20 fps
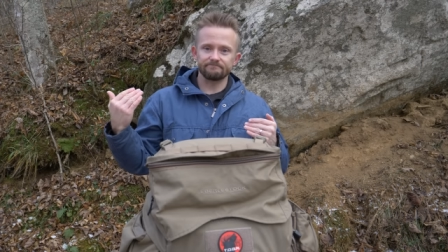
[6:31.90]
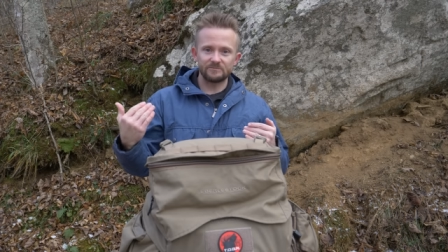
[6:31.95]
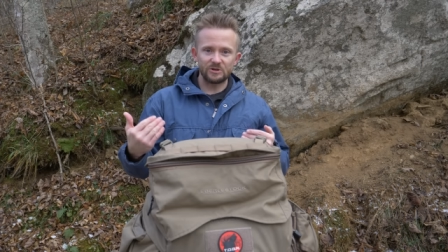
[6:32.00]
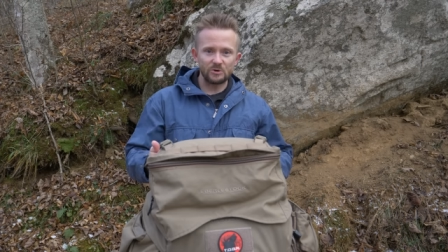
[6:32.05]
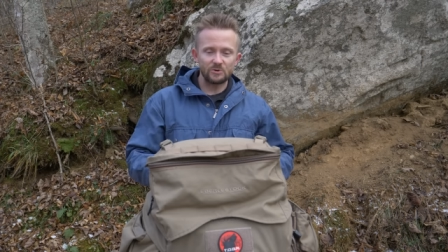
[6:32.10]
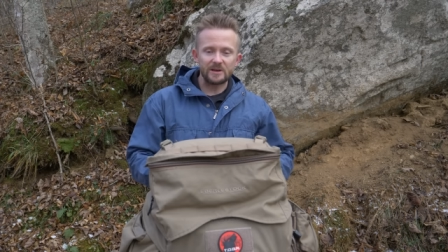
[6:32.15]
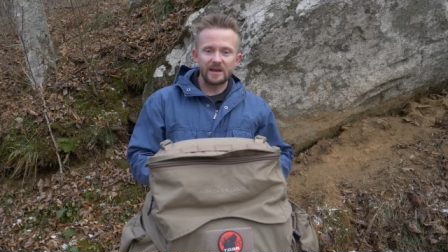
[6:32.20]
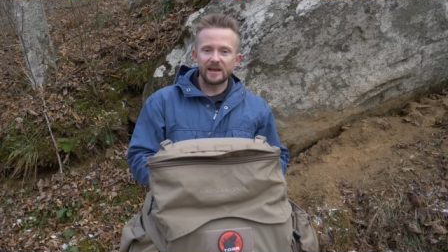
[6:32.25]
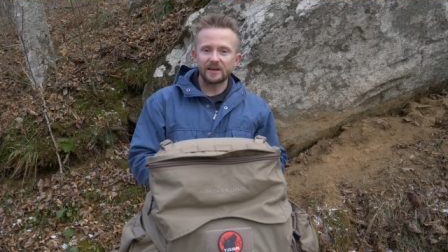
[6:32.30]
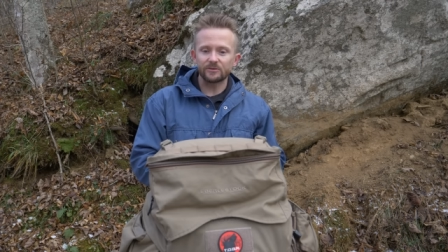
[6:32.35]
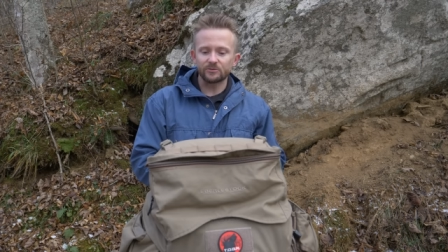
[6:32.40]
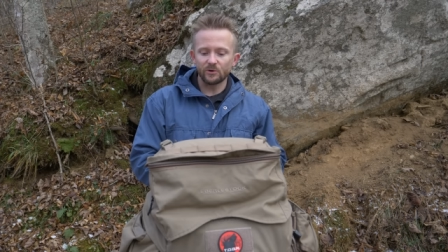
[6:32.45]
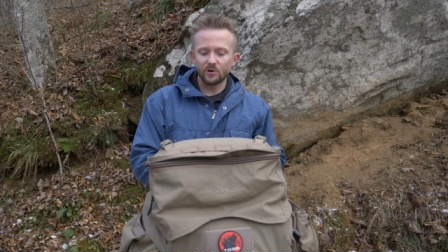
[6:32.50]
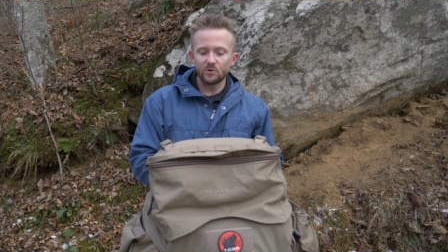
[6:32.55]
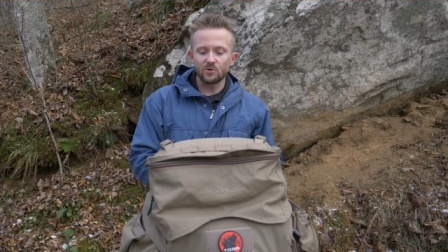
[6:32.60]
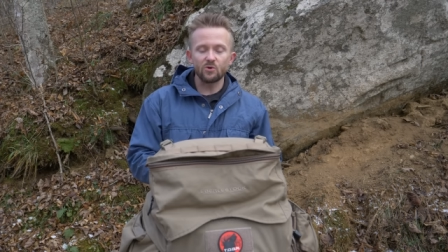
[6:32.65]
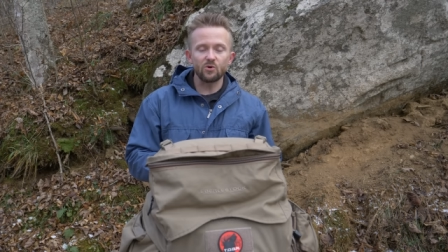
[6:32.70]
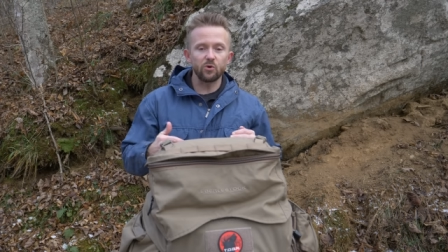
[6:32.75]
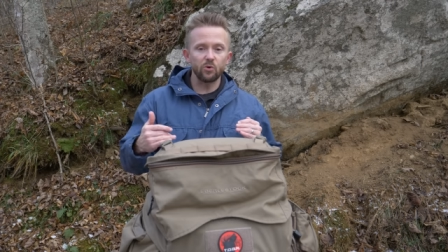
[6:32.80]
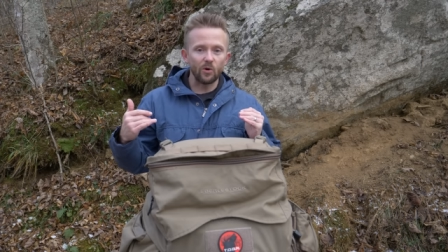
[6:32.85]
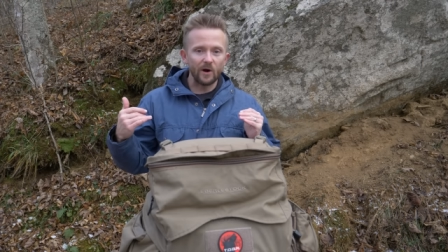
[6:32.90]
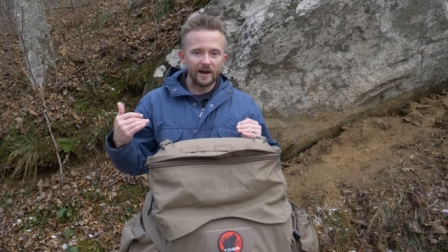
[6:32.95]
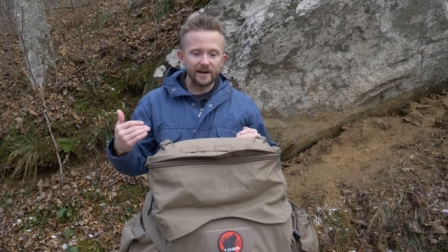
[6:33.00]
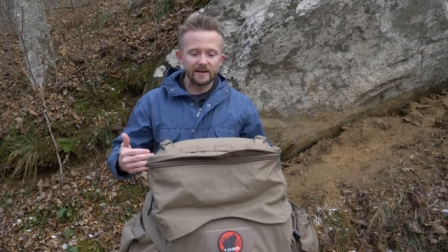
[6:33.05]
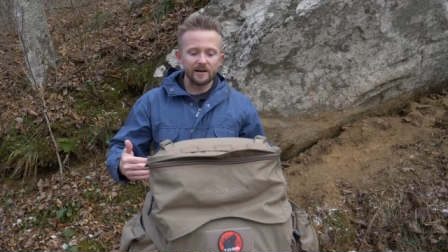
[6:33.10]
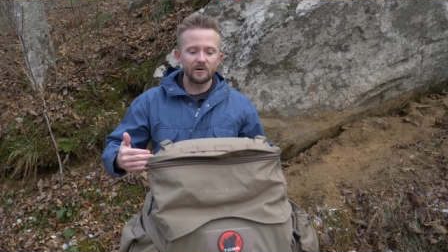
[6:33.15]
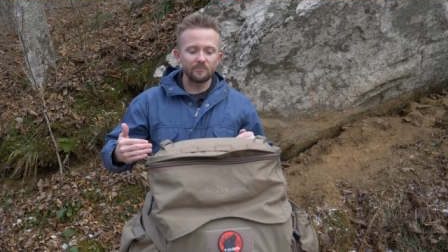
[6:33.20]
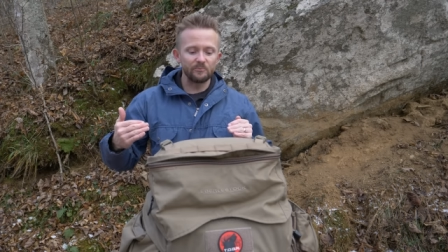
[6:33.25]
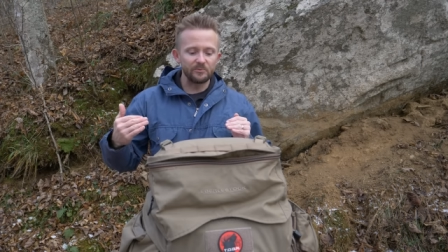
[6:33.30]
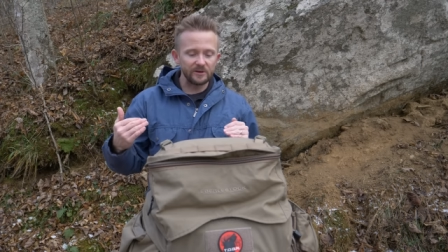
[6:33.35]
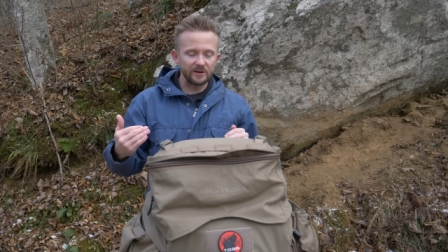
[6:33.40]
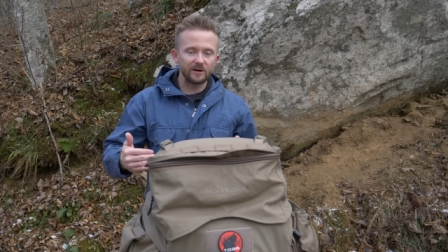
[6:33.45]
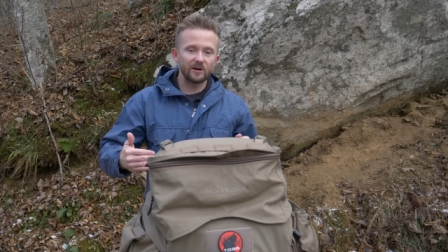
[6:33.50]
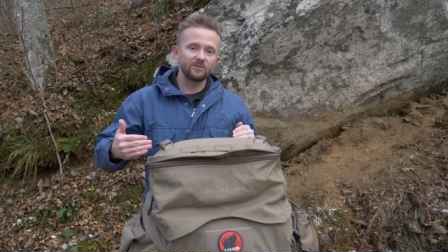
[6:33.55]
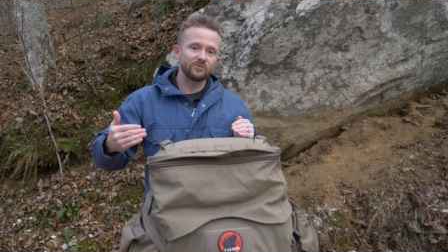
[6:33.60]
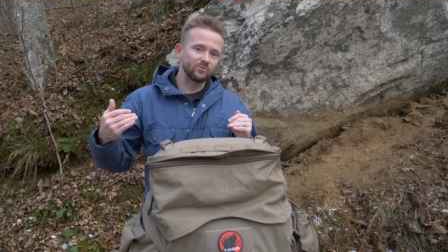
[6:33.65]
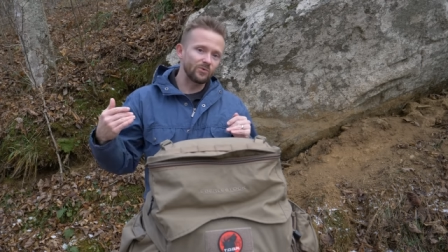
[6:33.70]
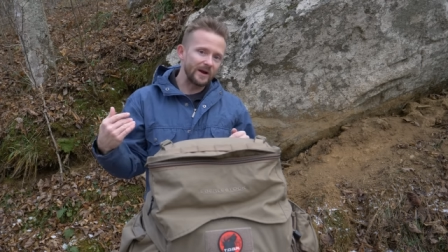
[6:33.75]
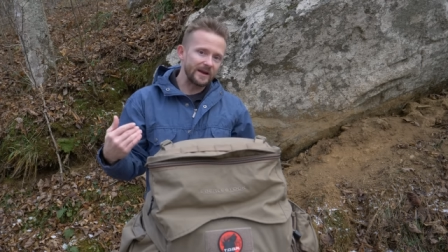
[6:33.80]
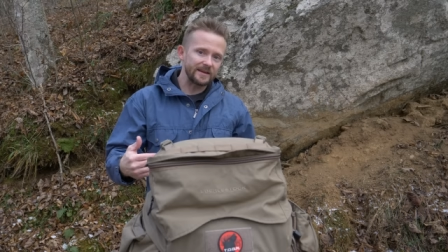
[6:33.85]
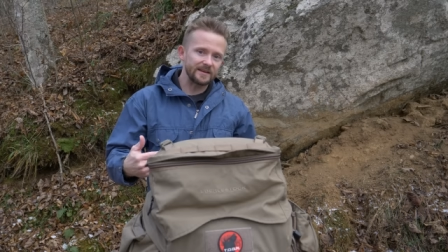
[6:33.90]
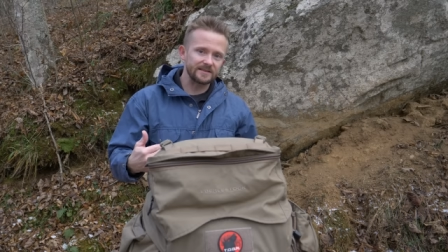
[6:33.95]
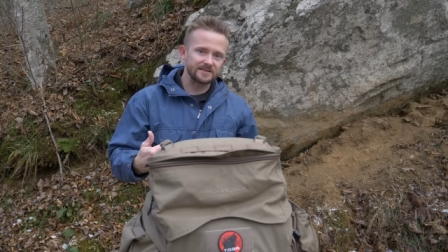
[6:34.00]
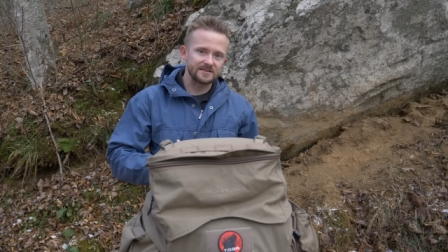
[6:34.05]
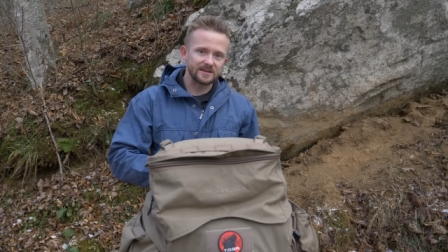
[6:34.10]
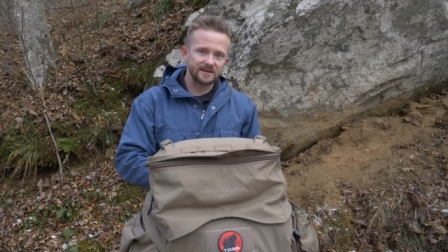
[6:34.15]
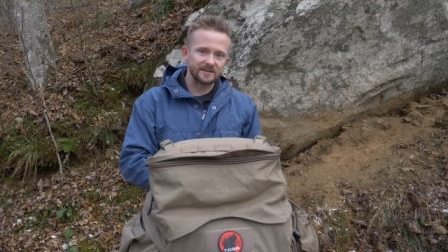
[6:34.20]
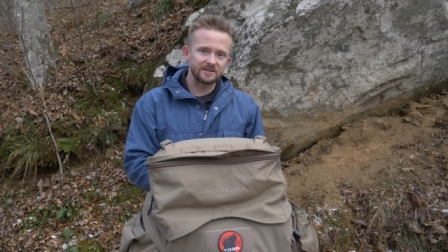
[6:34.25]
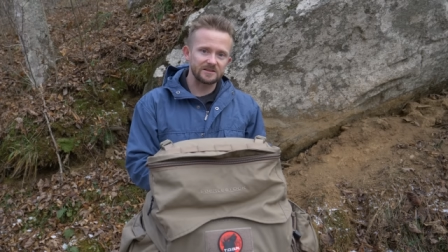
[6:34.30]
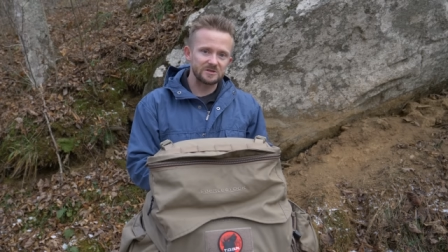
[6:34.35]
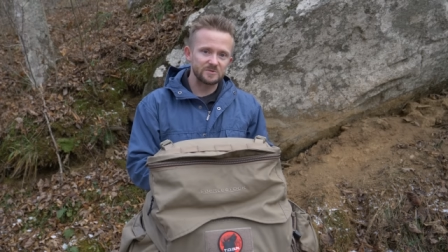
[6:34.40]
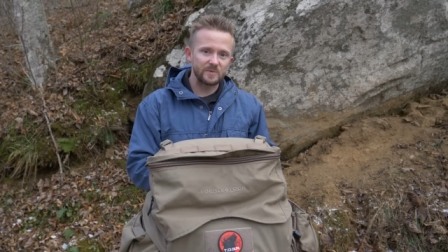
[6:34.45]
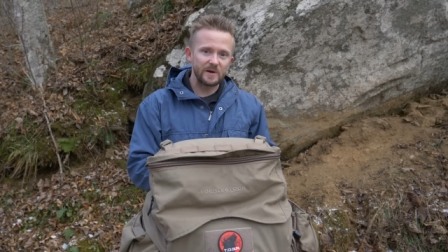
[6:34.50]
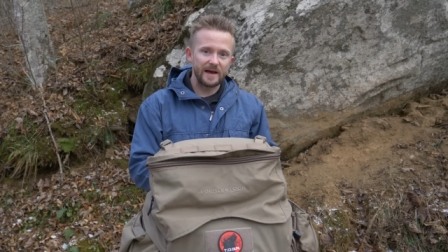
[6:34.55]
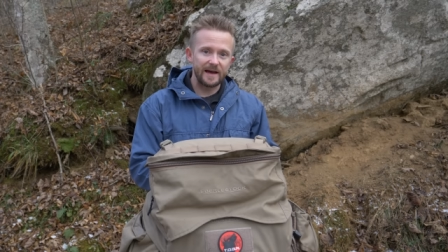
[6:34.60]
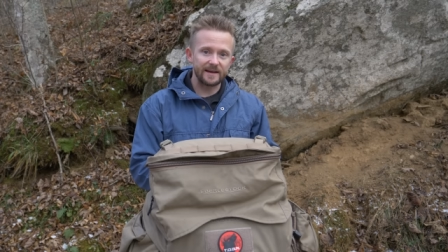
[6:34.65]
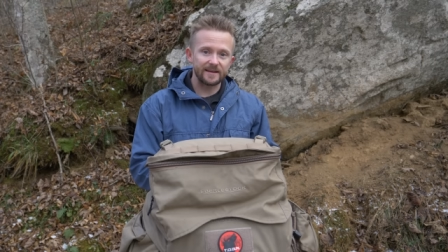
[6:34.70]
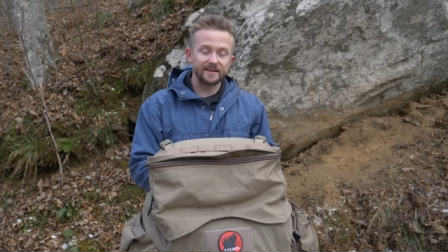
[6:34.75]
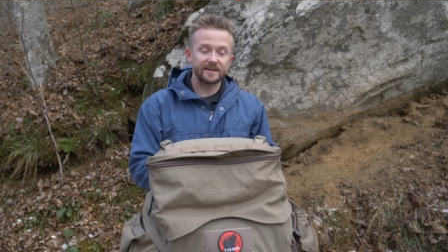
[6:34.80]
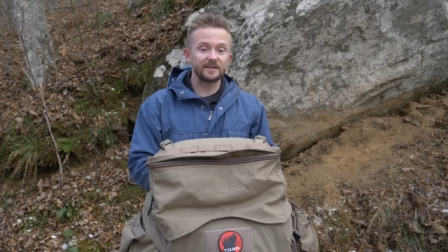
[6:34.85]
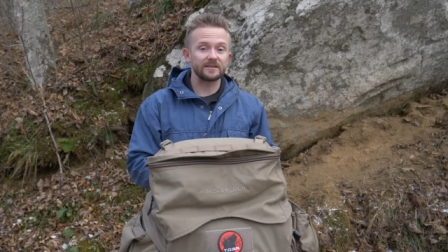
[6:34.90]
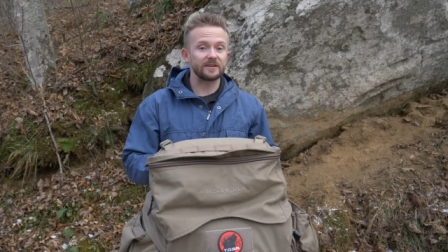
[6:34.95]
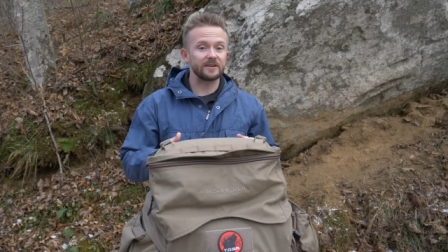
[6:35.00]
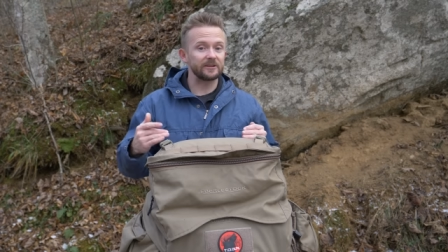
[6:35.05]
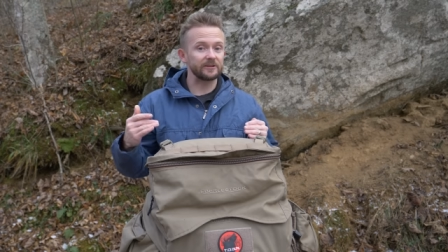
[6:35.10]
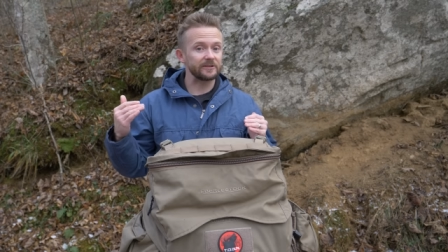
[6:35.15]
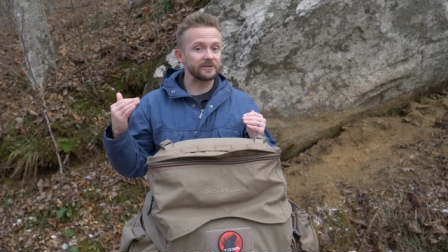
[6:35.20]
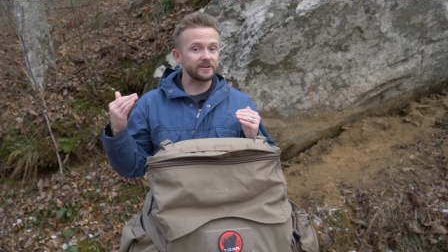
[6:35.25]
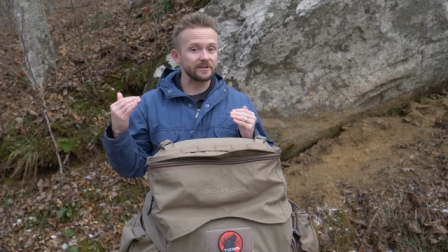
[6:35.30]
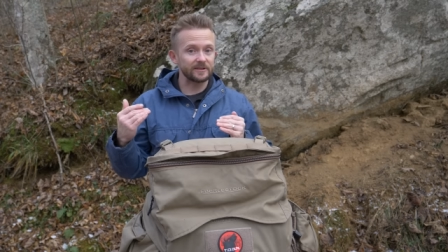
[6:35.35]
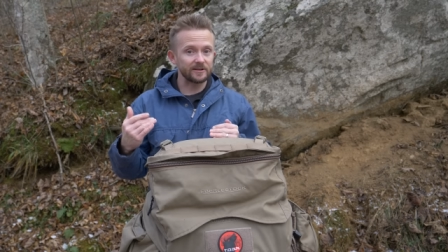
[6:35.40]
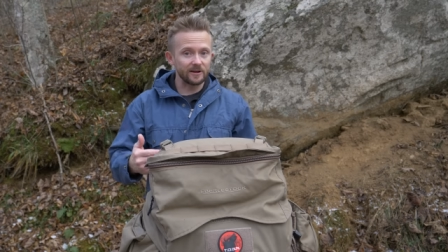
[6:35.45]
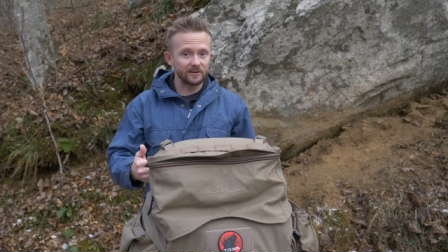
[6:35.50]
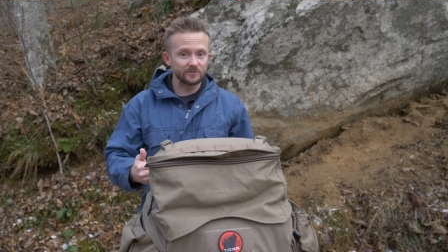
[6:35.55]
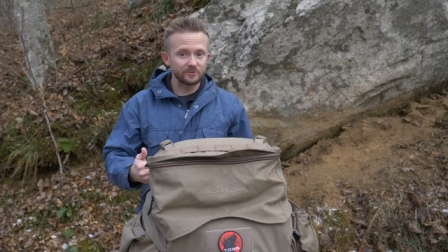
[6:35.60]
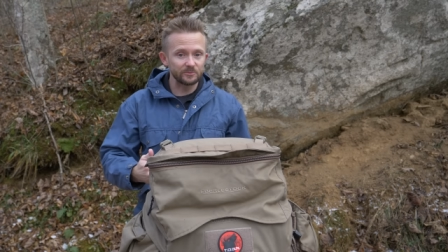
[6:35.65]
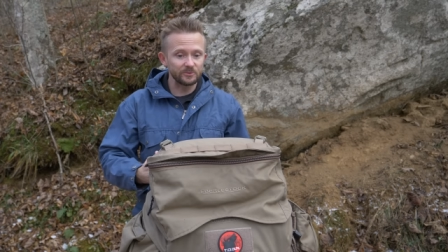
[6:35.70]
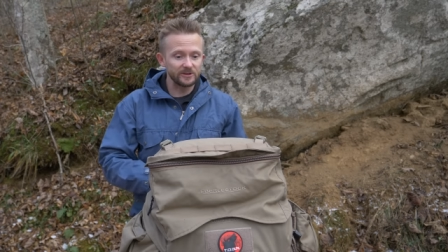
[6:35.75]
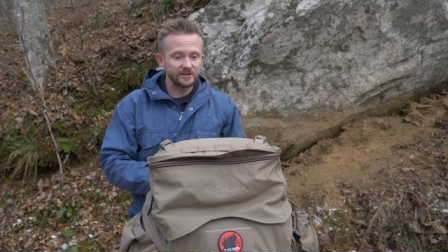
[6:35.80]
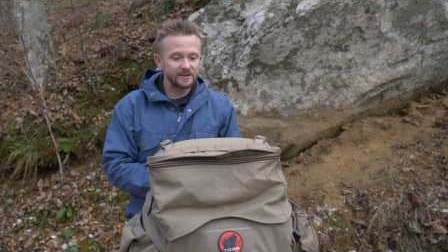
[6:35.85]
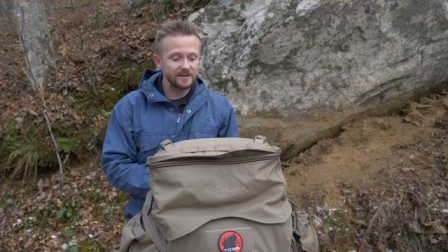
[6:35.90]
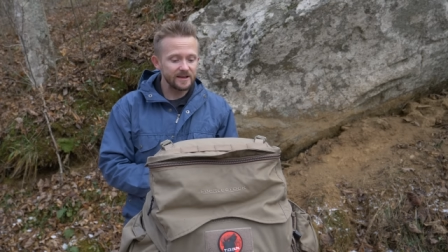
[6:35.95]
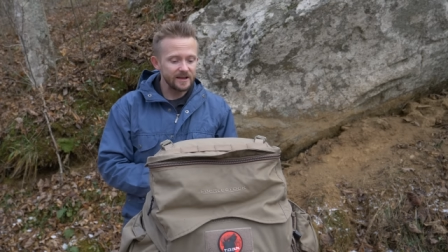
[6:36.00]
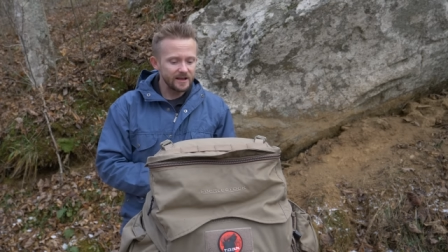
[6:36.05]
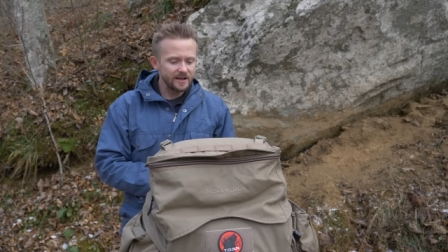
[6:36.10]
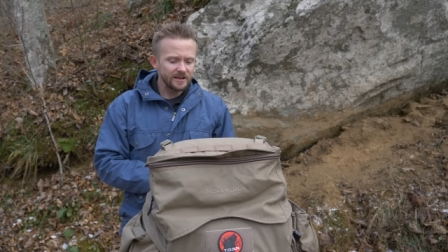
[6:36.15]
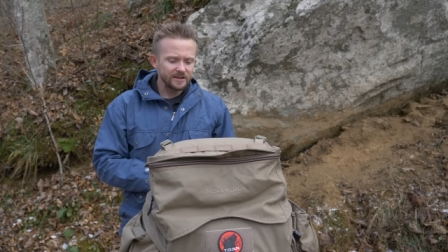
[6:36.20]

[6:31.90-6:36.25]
you can throw quite a bit of weight inside of this pack and carry it comfortably.